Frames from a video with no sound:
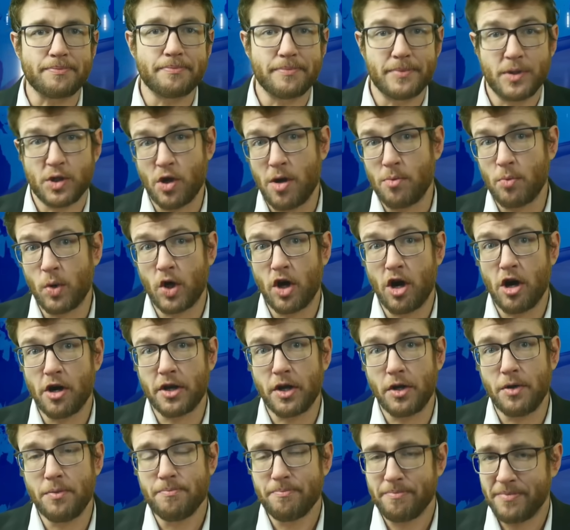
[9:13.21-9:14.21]
Some would
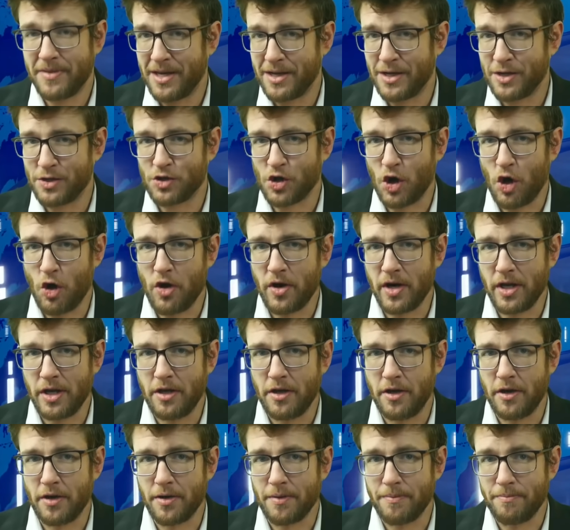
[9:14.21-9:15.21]
argue that it's already
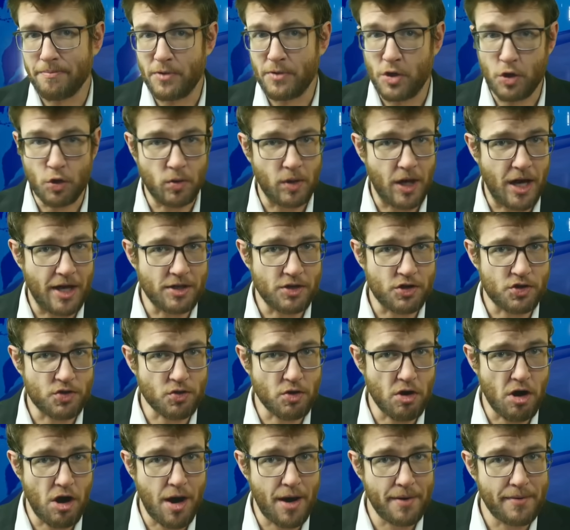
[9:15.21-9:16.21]
here. New lines
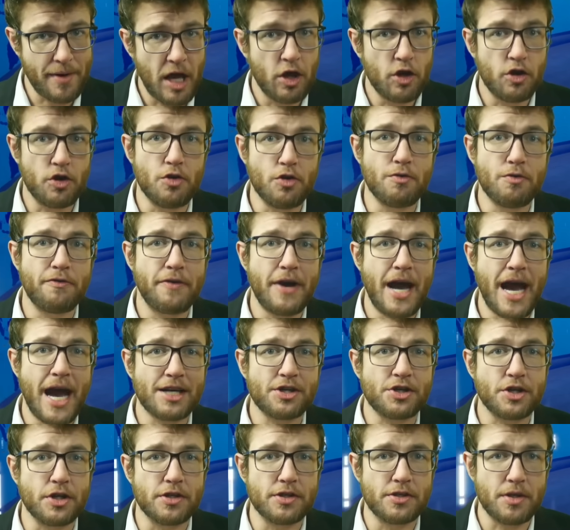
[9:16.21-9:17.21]
drawn, new
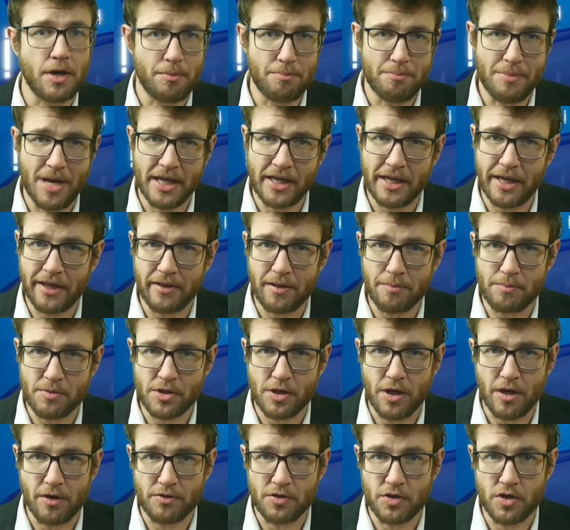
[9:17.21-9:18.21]
factions making
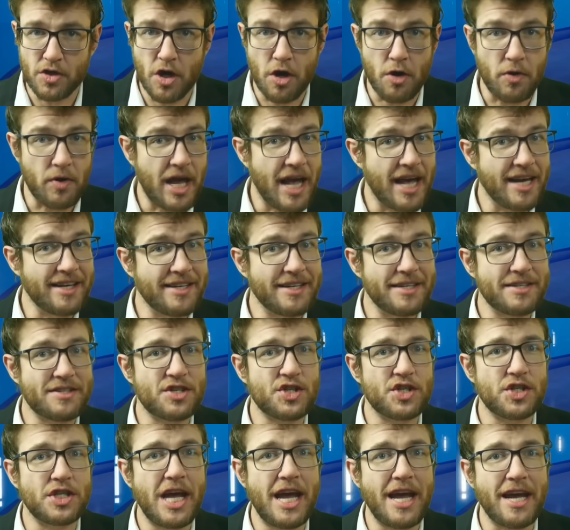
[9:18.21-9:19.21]
themselves known, and at
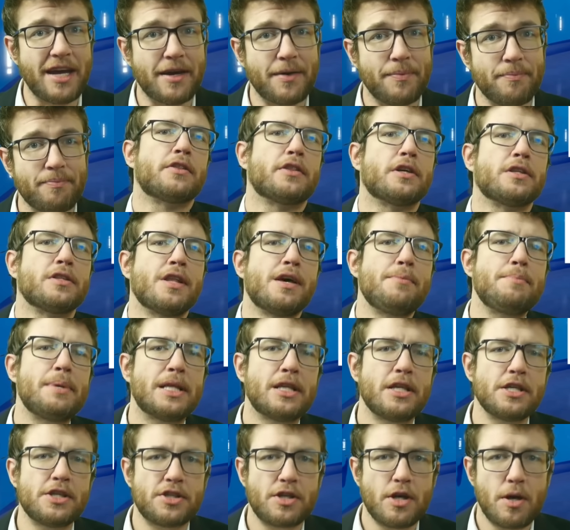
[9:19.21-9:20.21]
stake, the
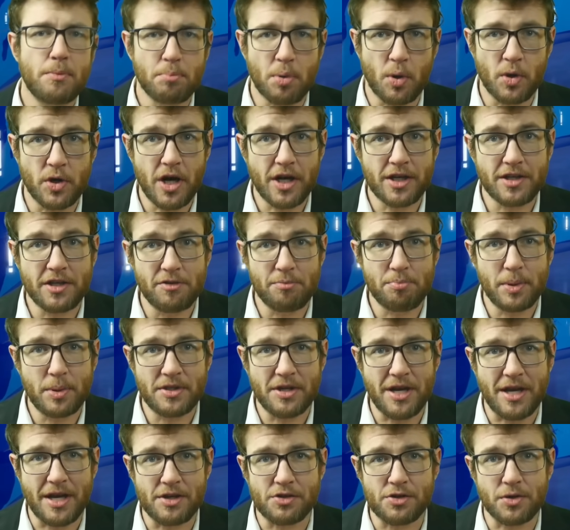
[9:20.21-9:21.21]
limitless productive
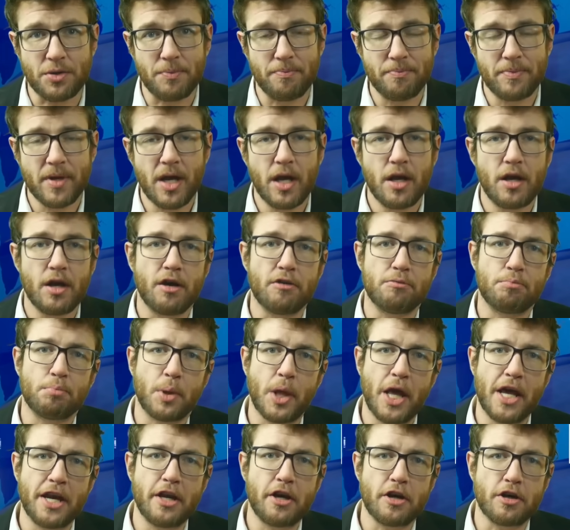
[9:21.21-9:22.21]
potential of
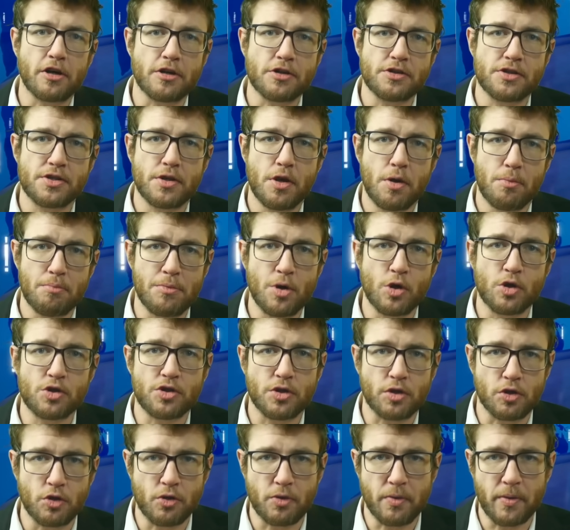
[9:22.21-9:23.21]
planet Earth's
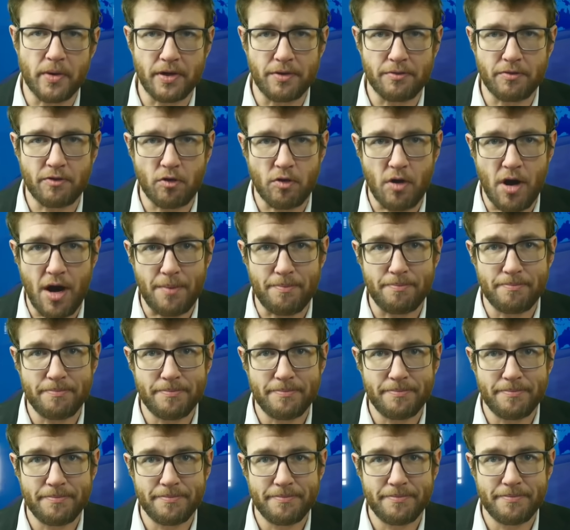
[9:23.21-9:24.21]
most lucrative crop,
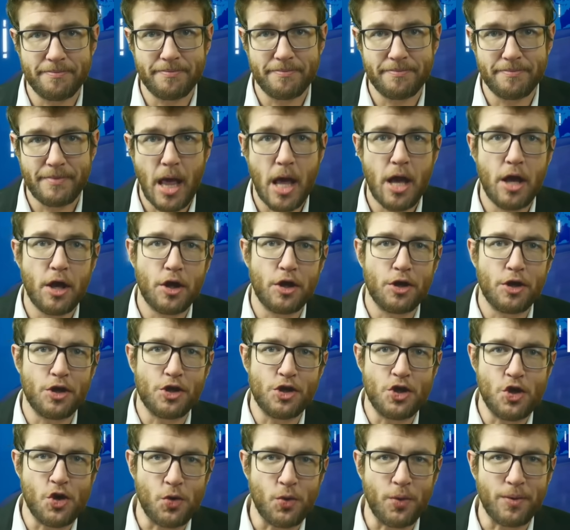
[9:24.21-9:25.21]

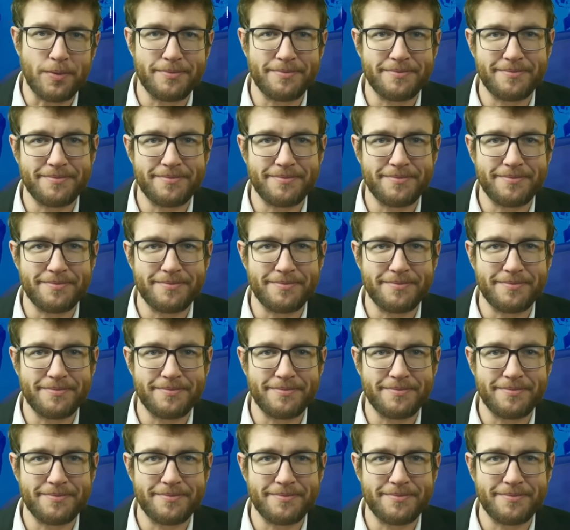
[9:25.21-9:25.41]
you.